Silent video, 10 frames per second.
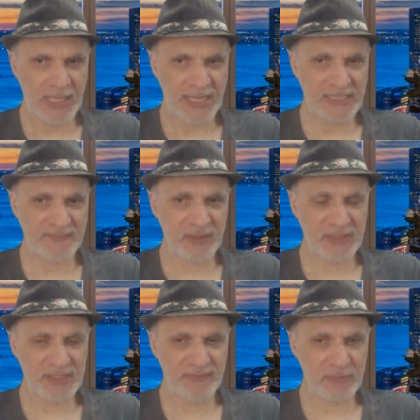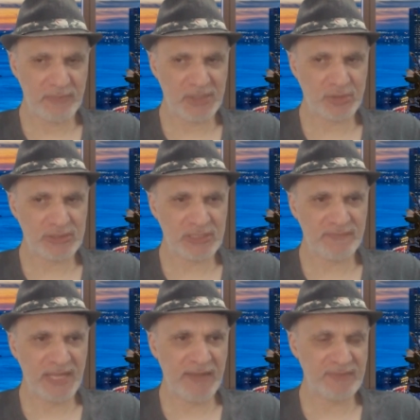And then finally, for make sure
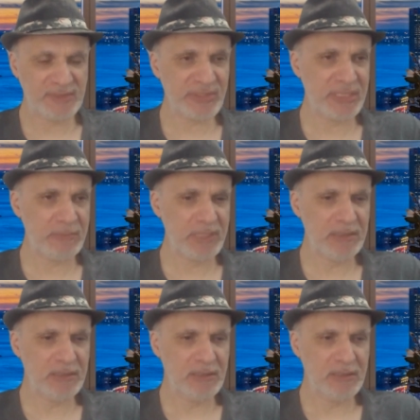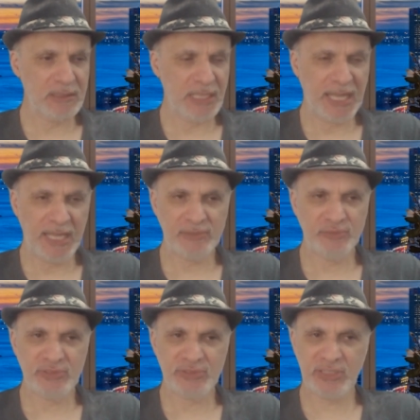there we have trim. And
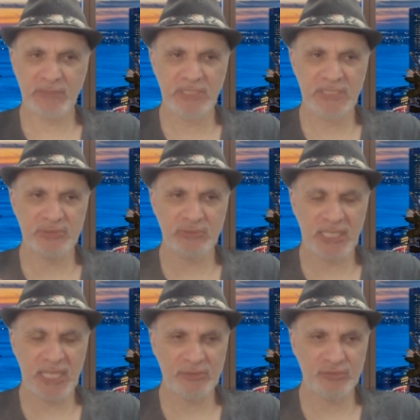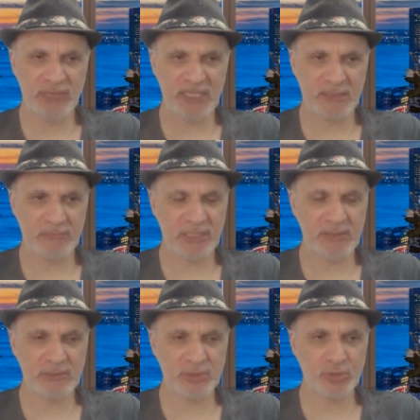to trim means to, again, to make
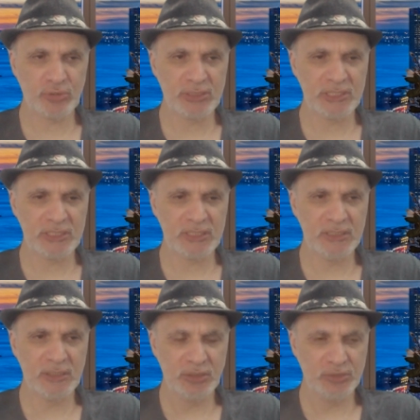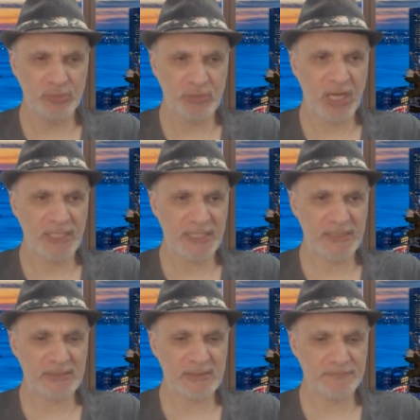something shorter, to cut
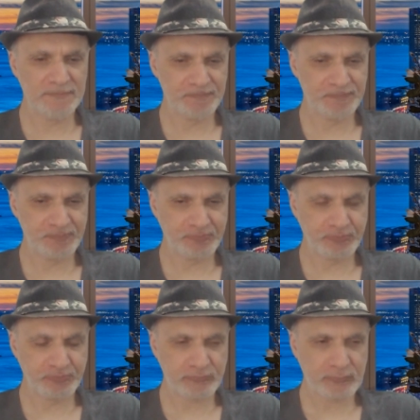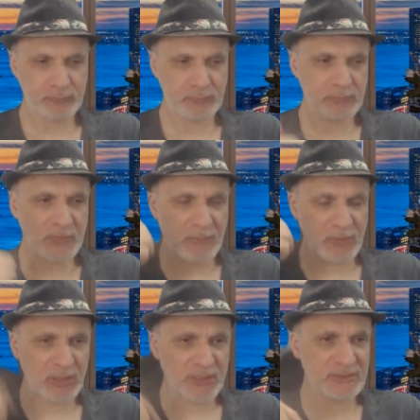it.
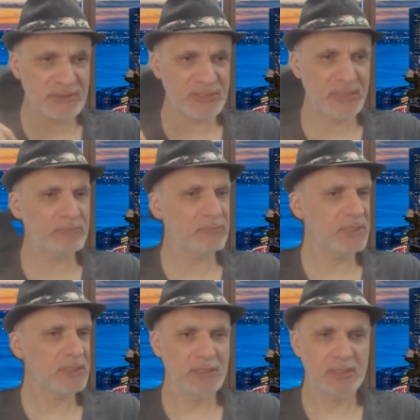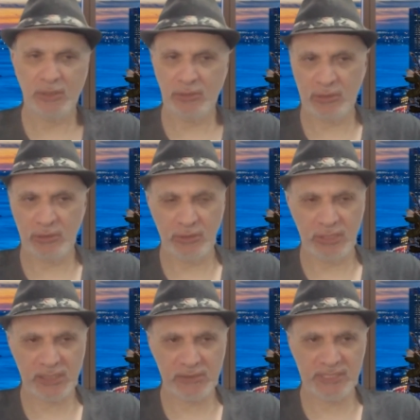But also trim, you know,
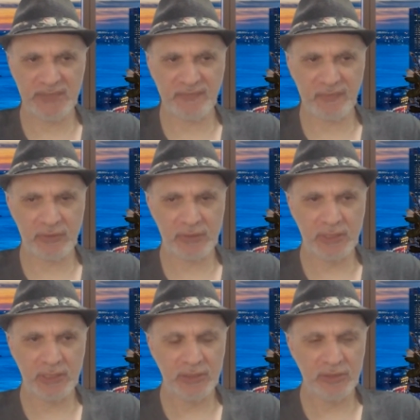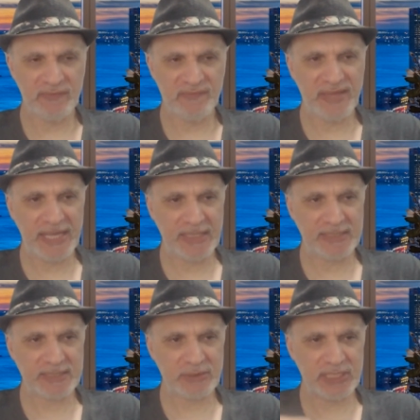you can use it for your
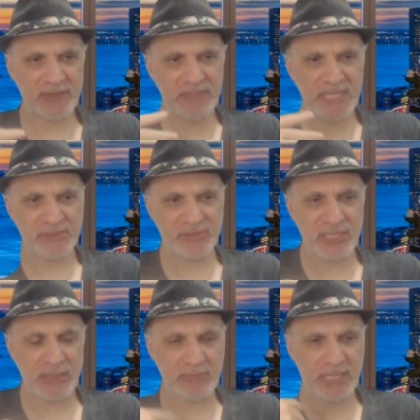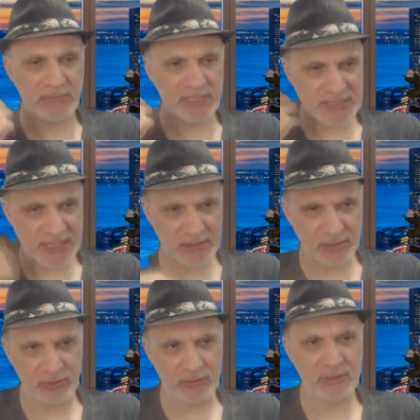face or give me a trim. That means that,
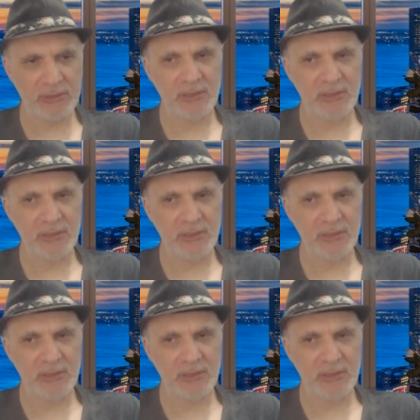you know,